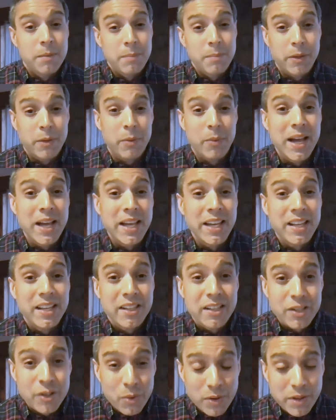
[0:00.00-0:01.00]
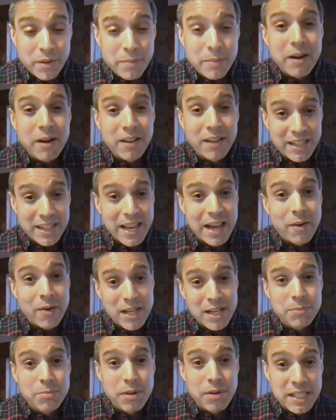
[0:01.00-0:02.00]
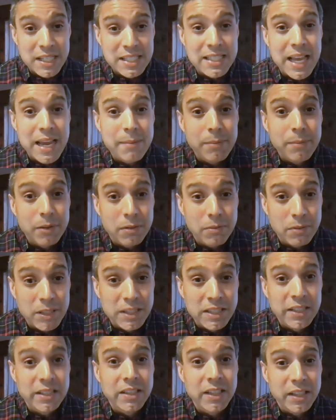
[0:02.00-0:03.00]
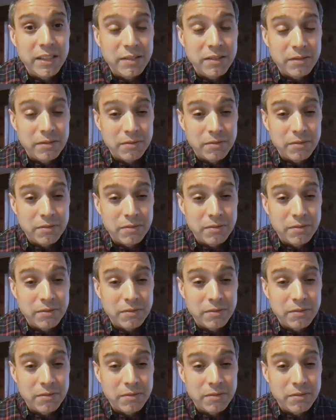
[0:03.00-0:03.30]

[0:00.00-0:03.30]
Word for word: By the way, North America now has pretty stable, resilient,